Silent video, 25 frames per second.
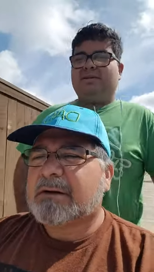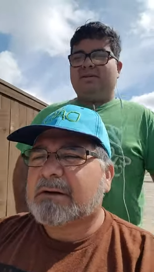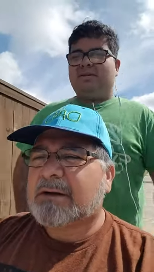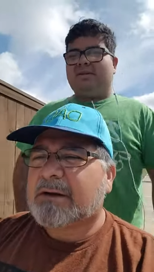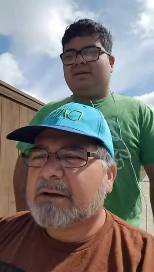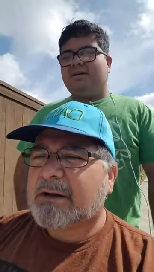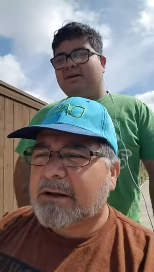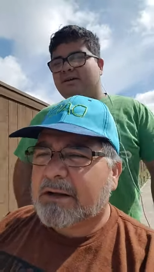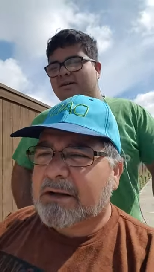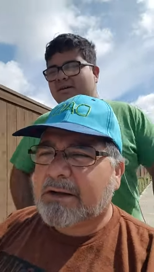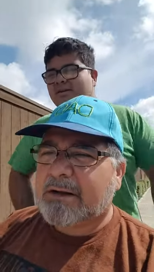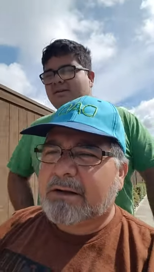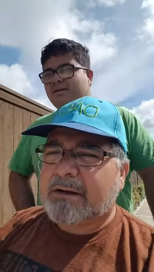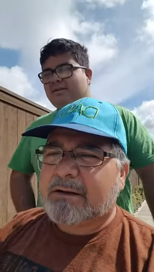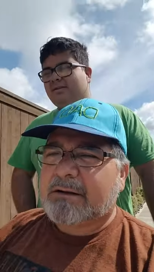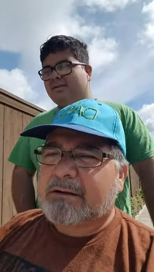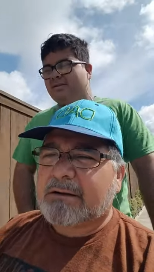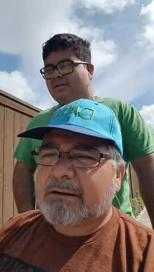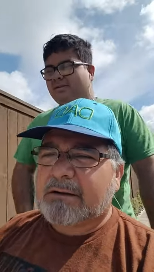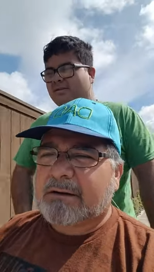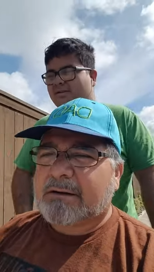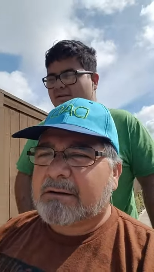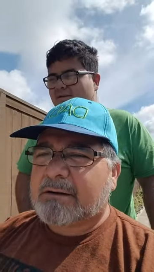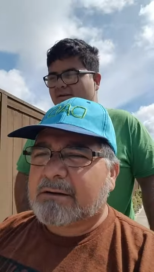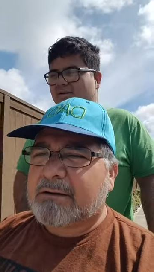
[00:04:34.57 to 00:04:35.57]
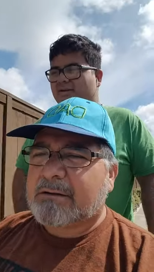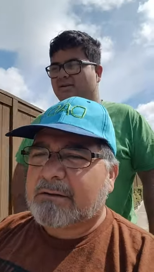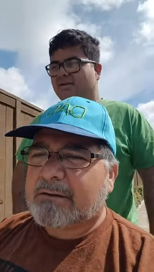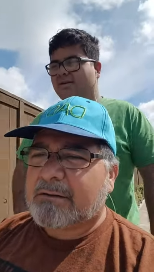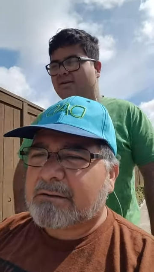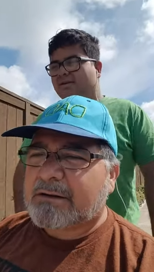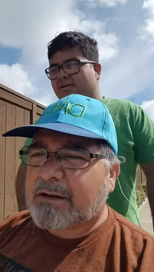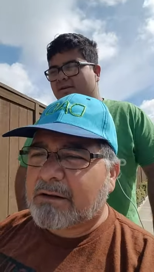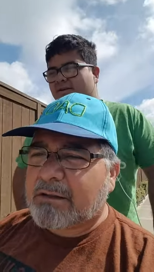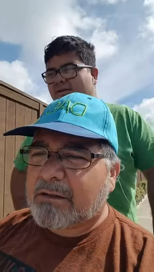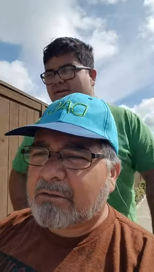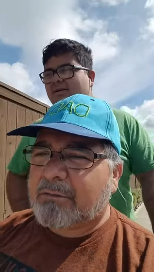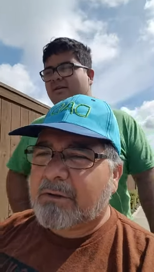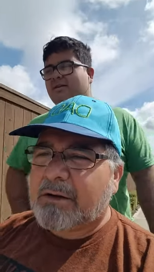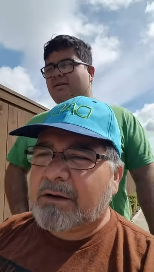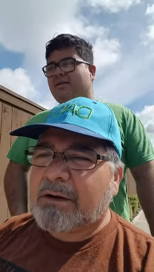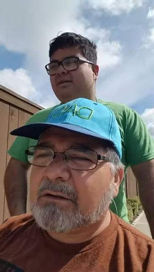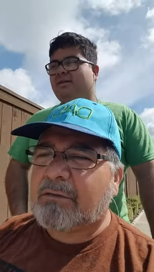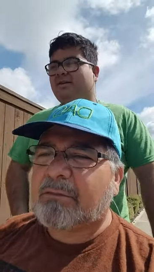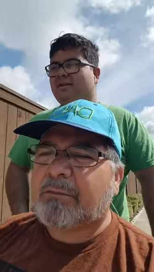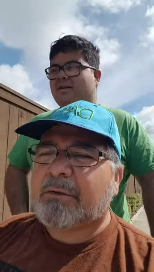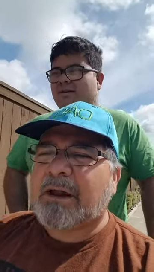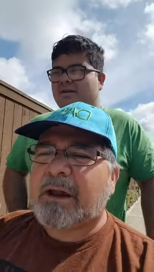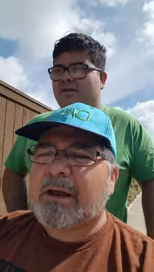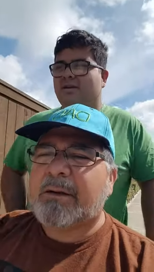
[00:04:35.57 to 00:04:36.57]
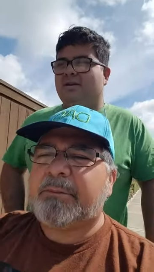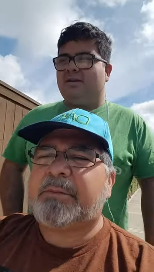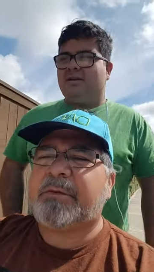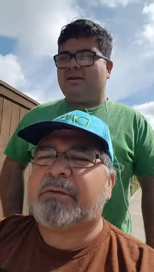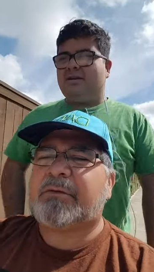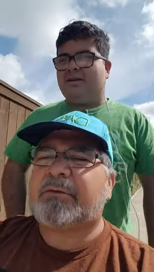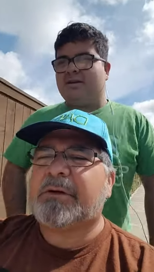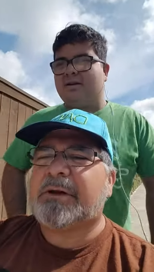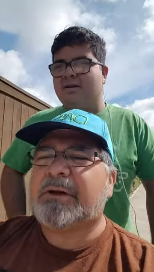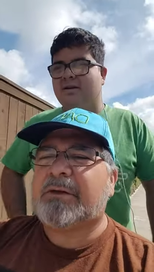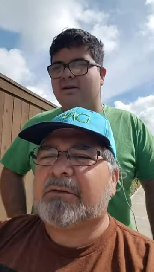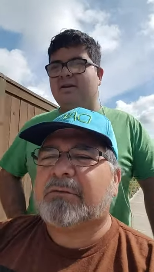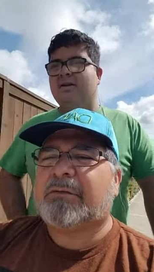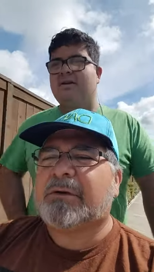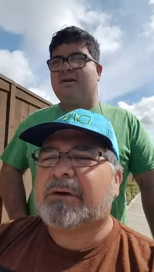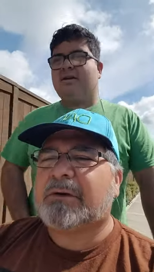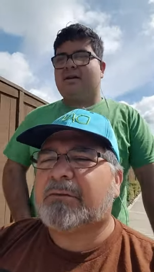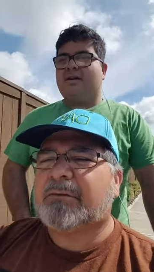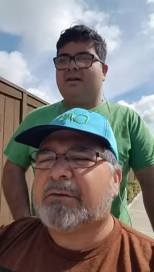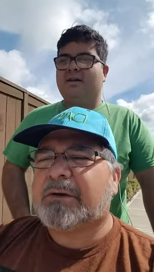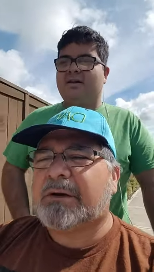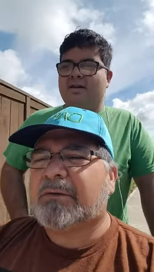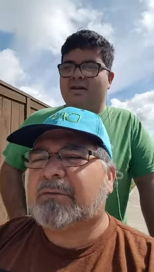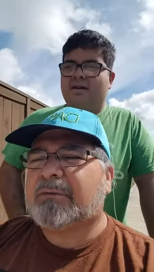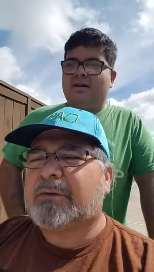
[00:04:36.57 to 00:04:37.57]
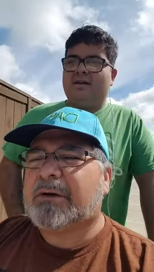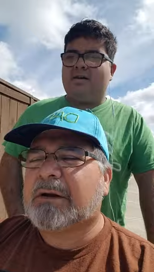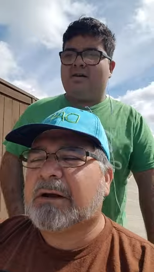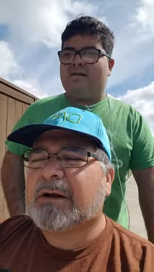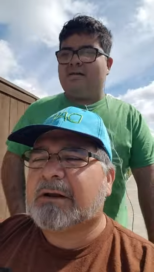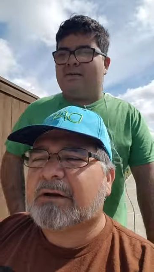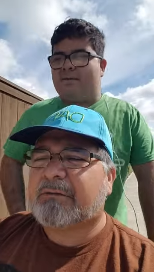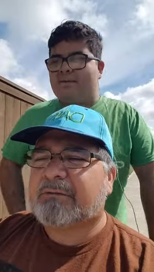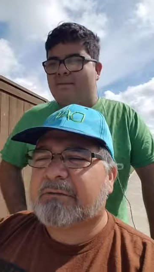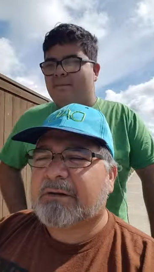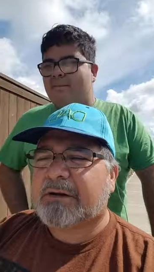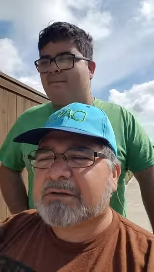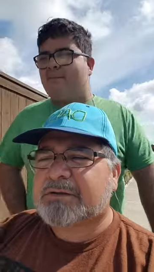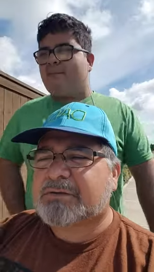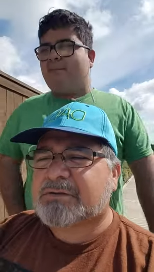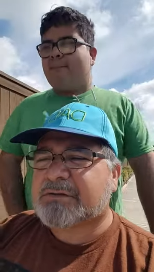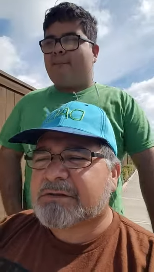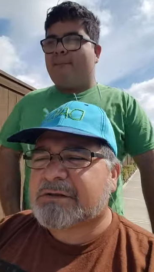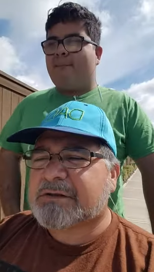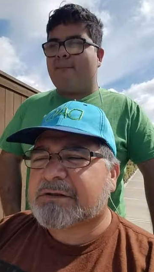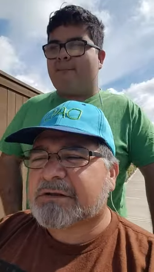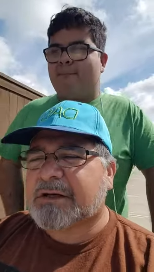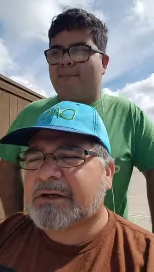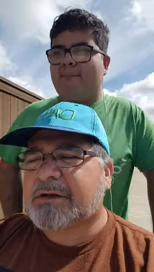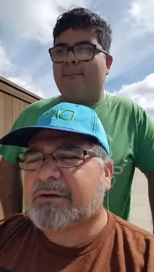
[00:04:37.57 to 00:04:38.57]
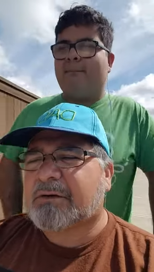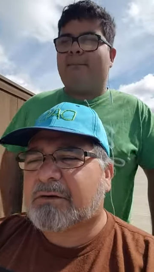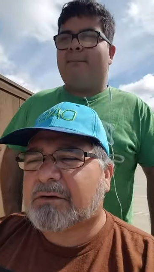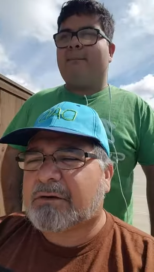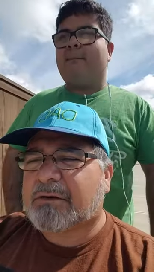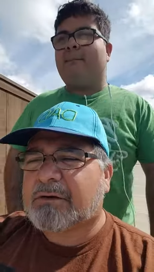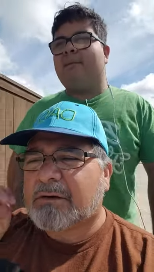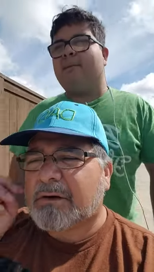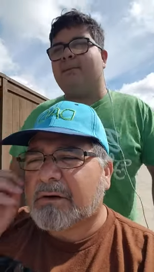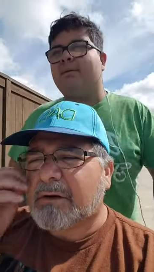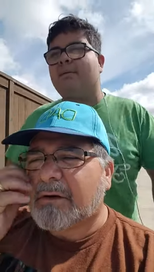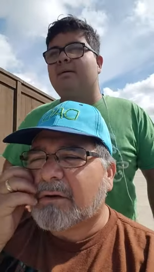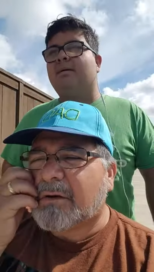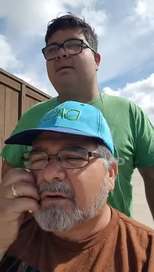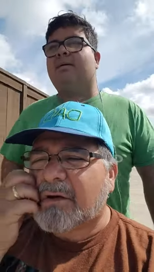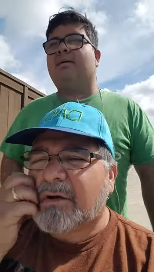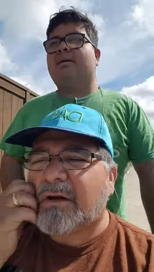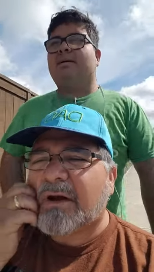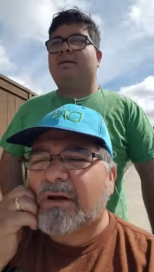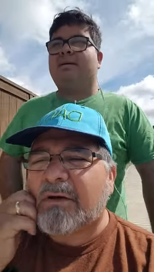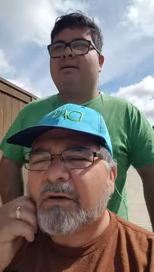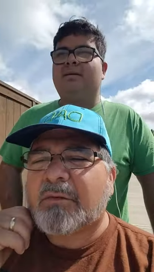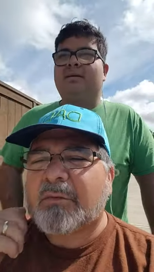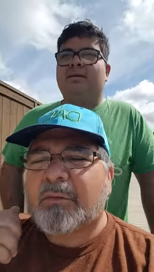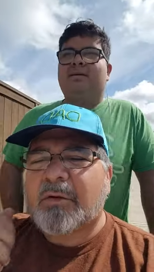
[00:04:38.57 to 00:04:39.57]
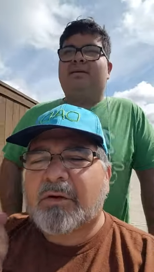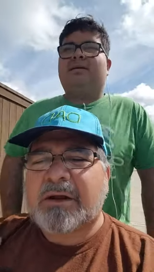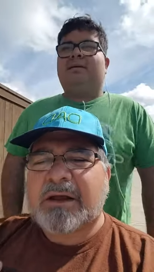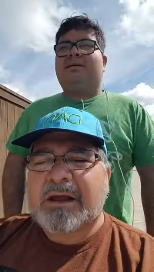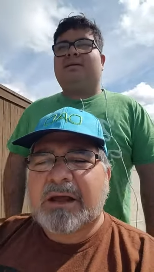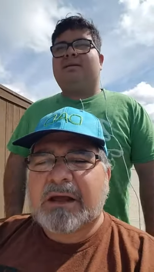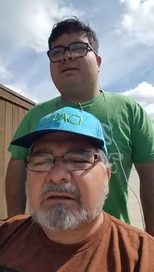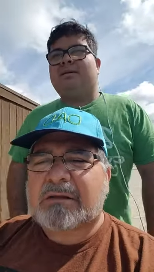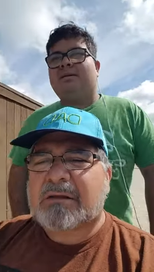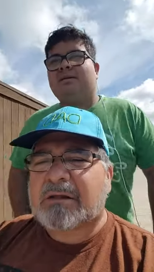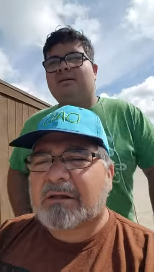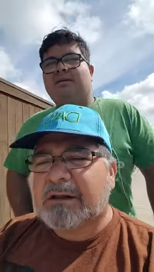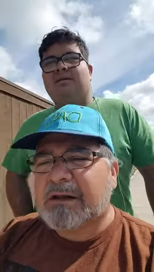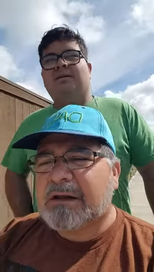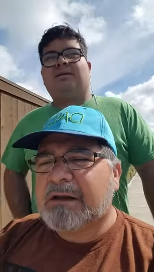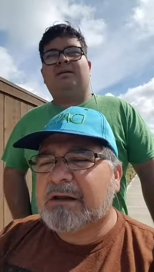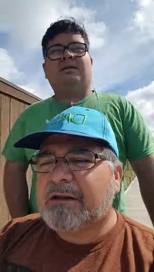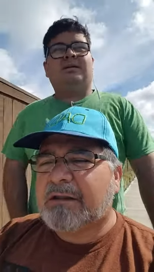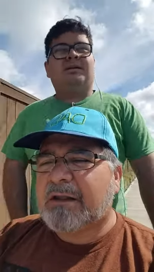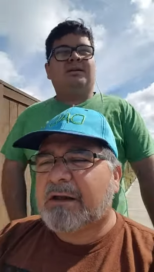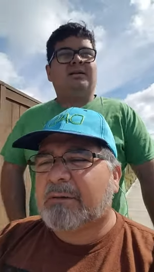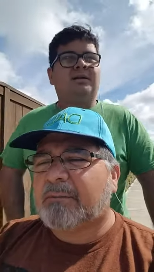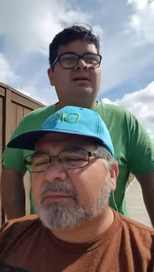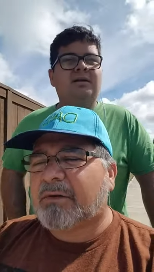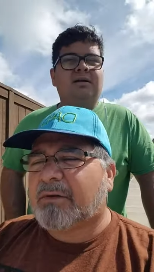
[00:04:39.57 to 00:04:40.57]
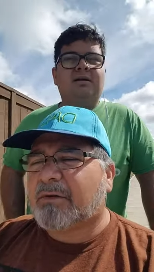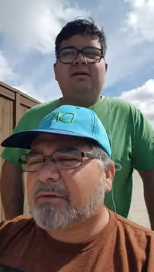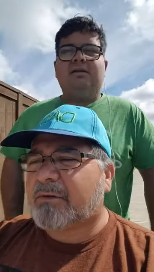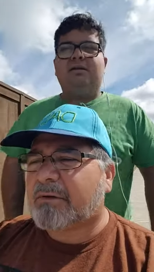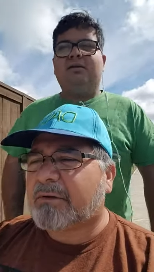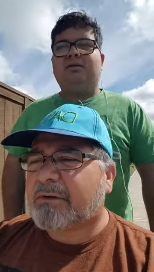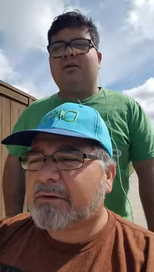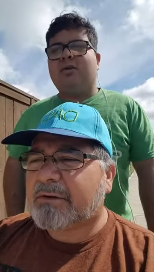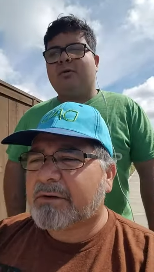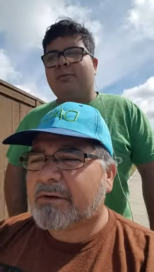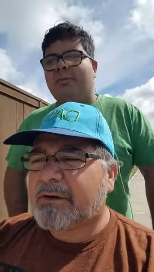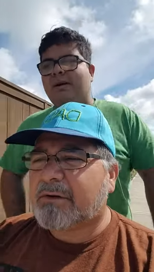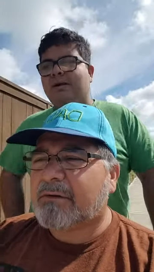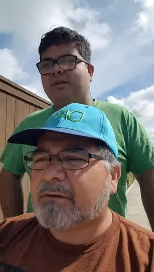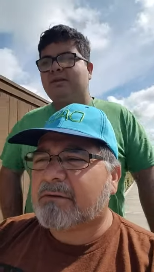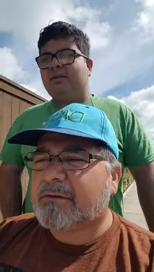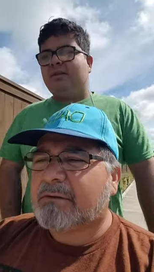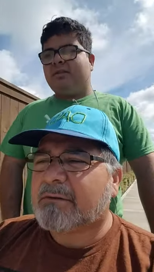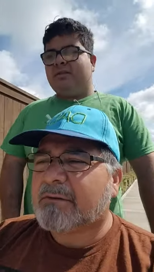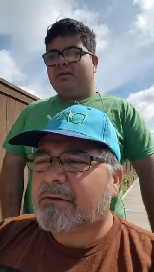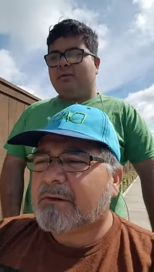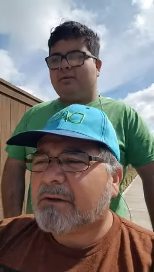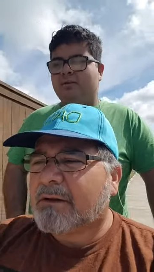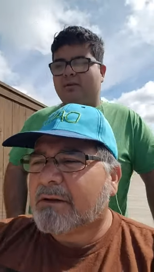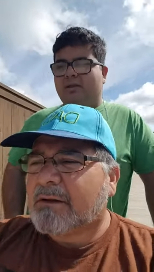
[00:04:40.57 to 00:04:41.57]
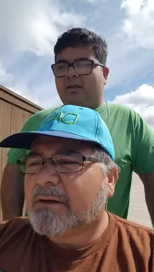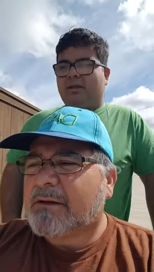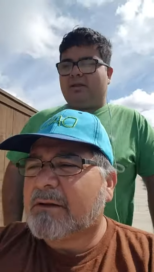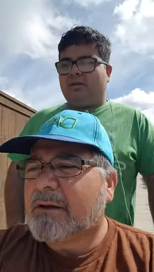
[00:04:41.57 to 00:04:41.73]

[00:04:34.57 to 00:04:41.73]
Speaker 1: Uh-huh. And uh, that's the way it is. What happens when you when you run out of electricity or you don't have no more gasoline in that blower? You, go you know? back to the old days.